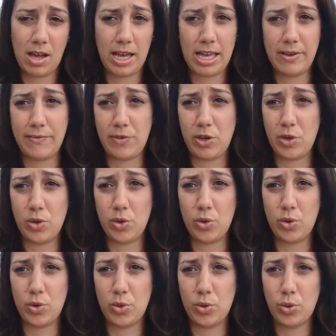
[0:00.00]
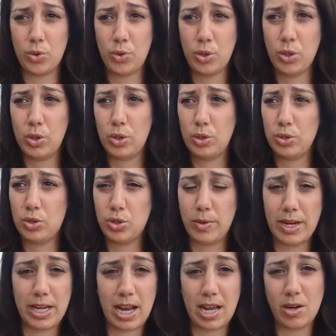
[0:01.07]
if you do
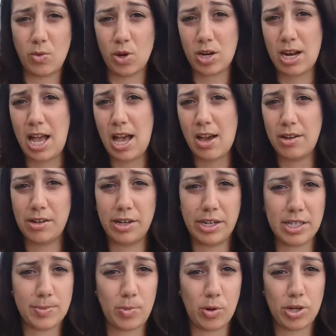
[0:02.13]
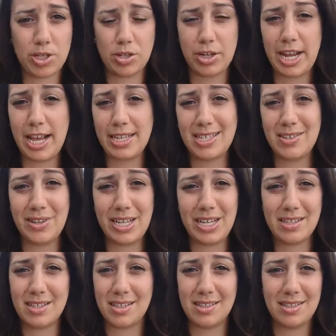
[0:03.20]
any kind of workout or any sports or any
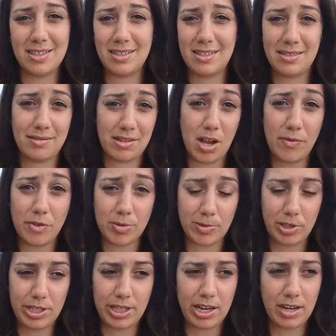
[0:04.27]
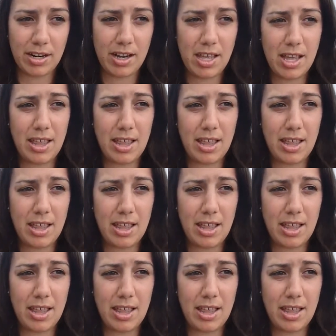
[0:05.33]
activities, it's comfortable in there.